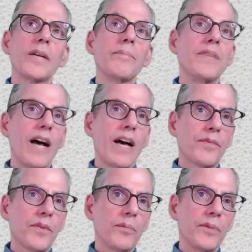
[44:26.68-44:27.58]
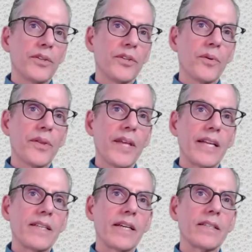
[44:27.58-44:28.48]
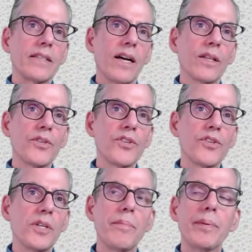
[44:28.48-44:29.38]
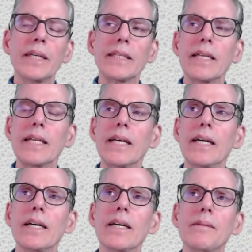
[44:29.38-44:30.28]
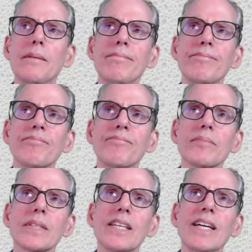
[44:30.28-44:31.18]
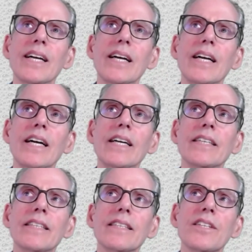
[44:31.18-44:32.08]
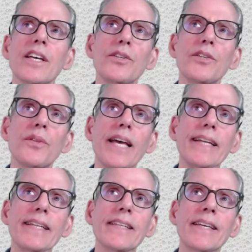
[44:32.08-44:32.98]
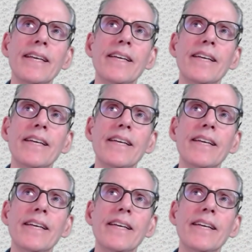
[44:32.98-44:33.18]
I'm not familiar with that technology, but um, I can tell you that,